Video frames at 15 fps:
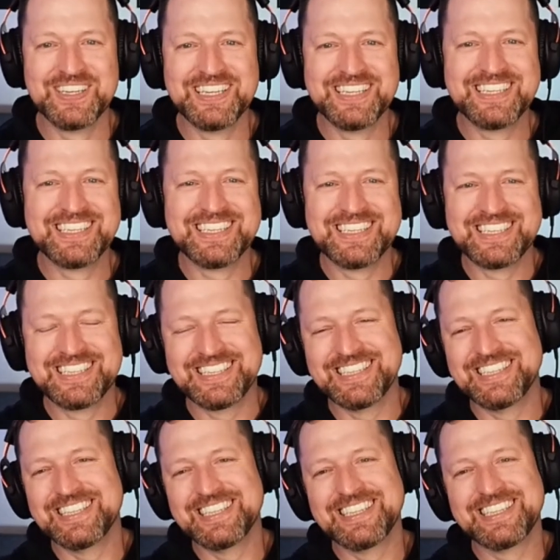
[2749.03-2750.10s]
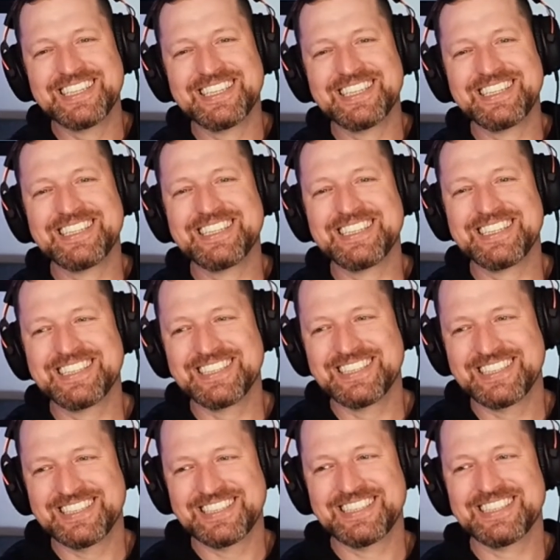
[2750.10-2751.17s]

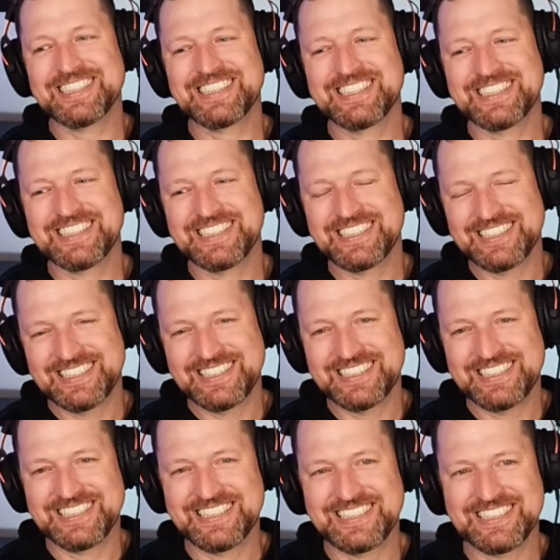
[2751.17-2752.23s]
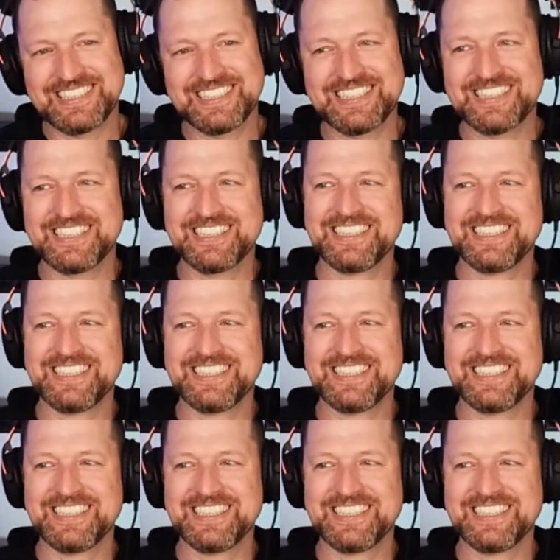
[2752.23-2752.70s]
This person isn't speaking.